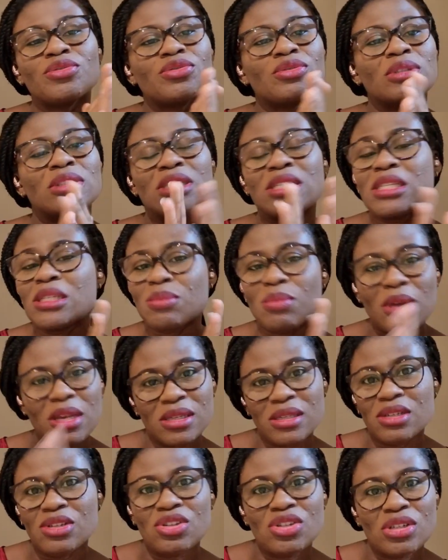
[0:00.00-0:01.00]
these
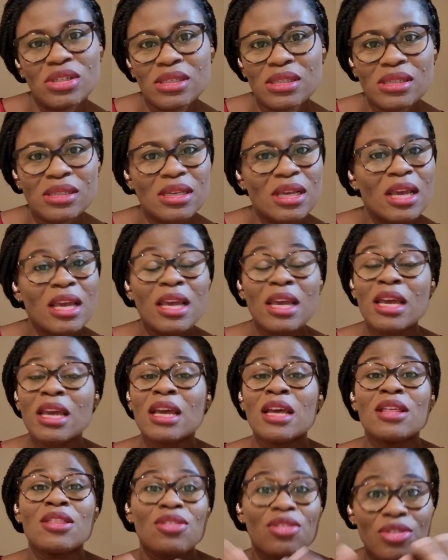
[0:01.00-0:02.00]
messages,
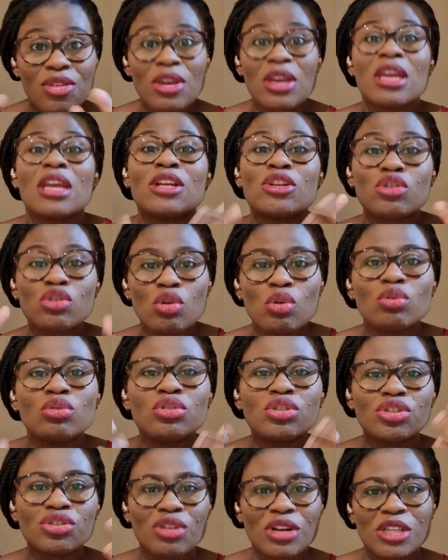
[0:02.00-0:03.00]
they
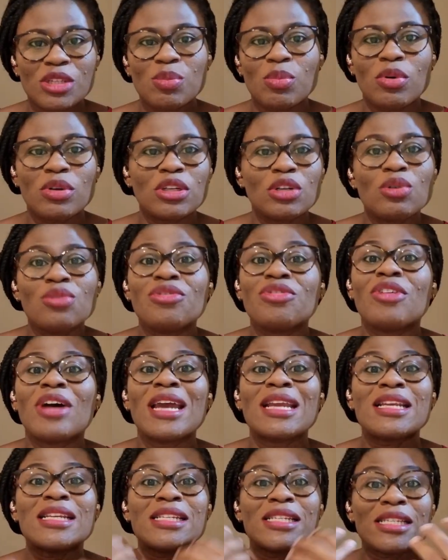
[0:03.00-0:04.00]
don't respond, they don't find
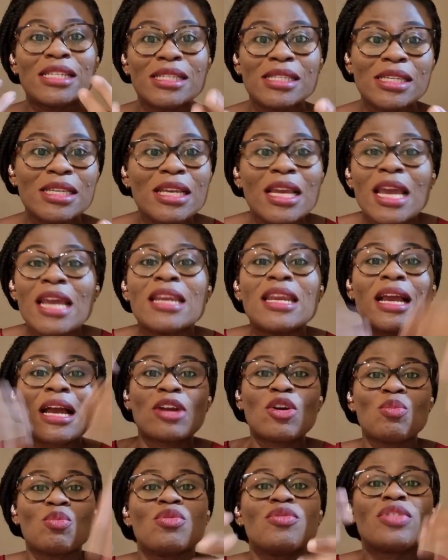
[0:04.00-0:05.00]
it easy, they
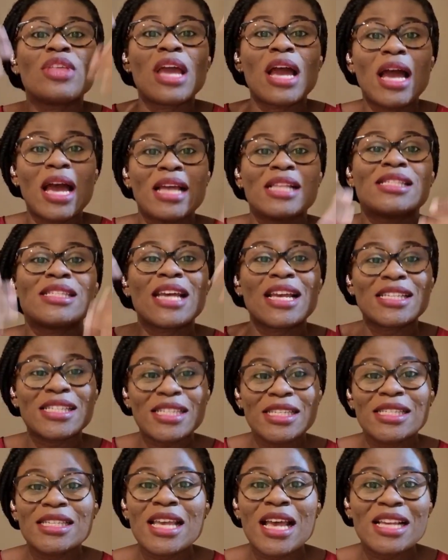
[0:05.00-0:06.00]
cannot move their hands as
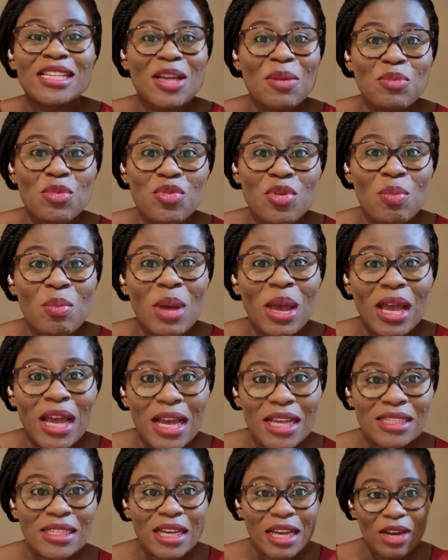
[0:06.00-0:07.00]
easy as I'm moving my
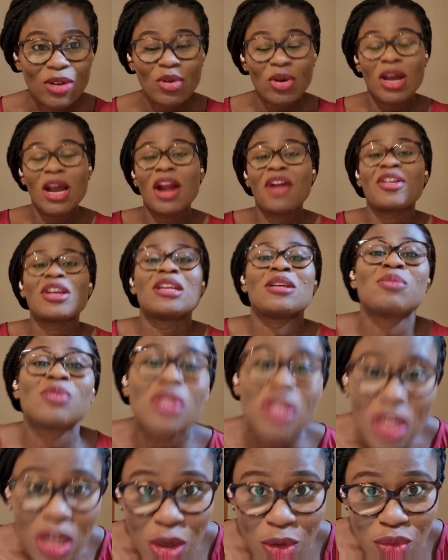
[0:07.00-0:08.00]
hands, they cannot carry
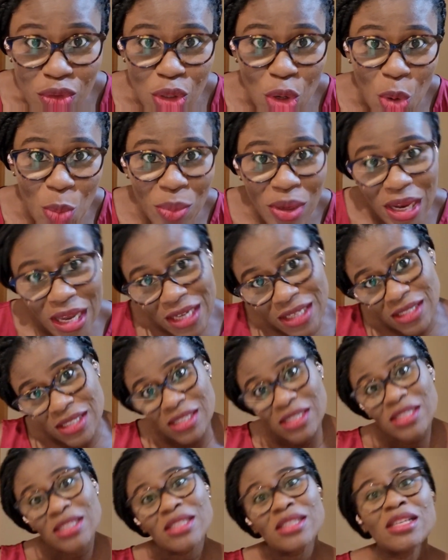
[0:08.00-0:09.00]
themselves up like
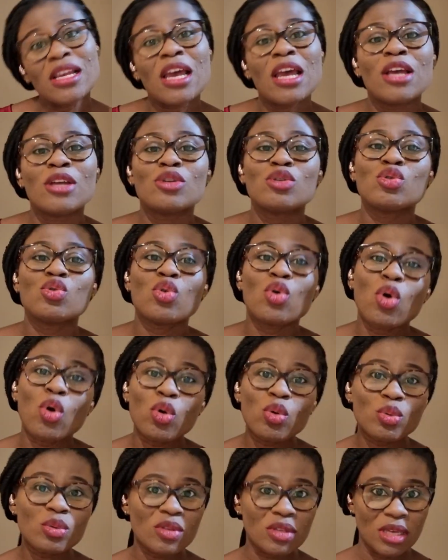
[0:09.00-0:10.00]
this, to
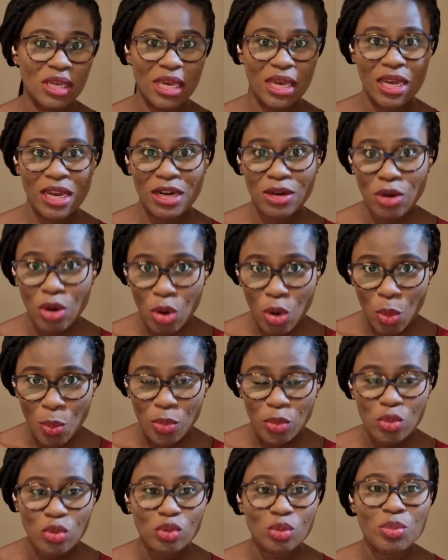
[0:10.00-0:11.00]
hold the head up
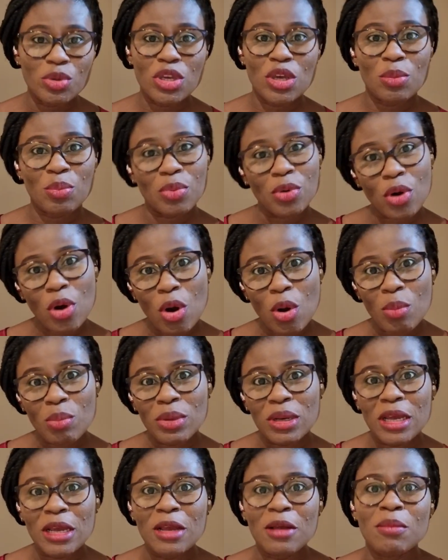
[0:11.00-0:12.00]
could be a
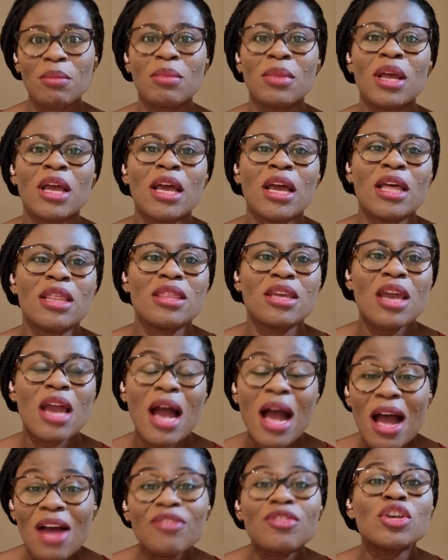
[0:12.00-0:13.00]
problem. They
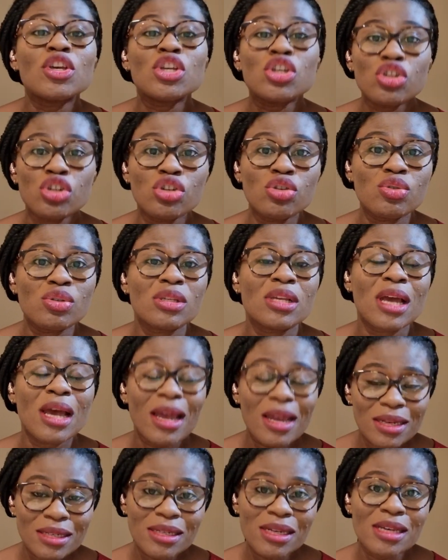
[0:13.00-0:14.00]
have issues. The
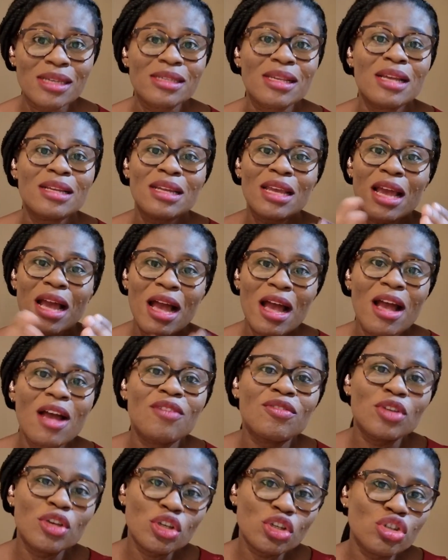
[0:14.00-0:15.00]
idea is that they have
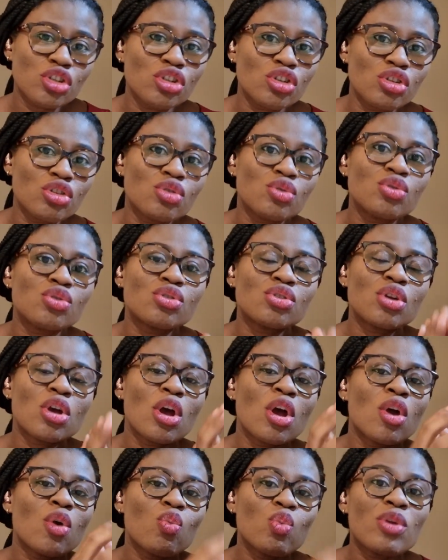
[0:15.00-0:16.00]
issues
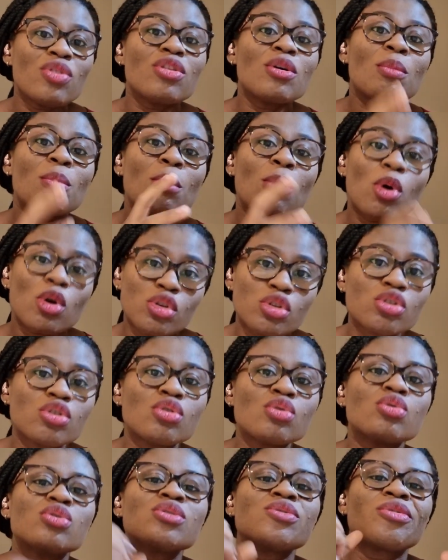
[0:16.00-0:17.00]
with the
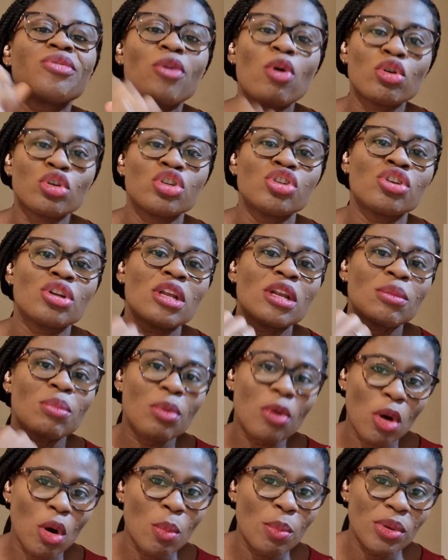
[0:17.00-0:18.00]
muscles functioning
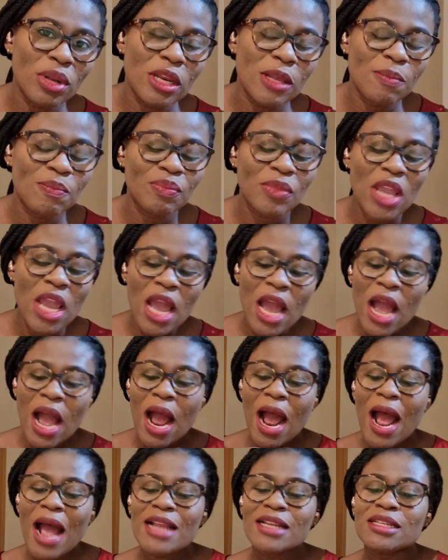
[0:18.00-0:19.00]
properly.
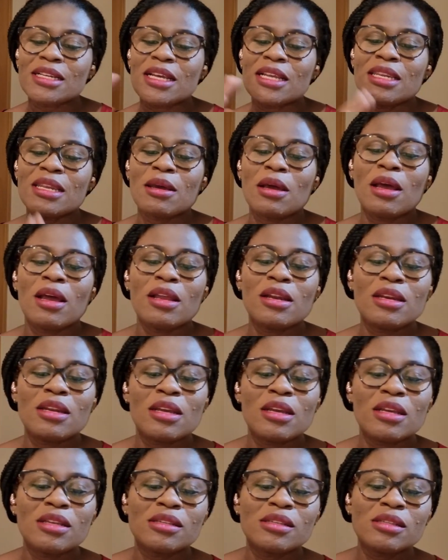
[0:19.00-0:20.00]
And
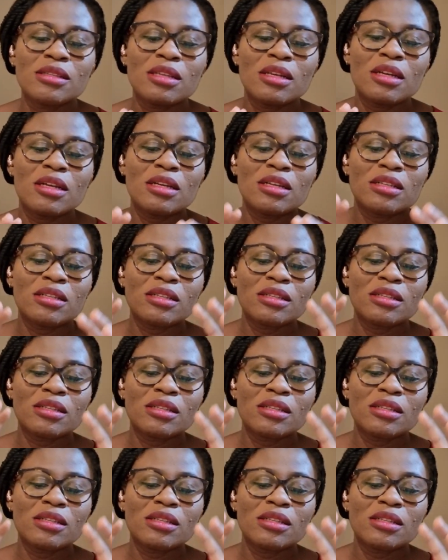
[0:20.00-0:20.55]
the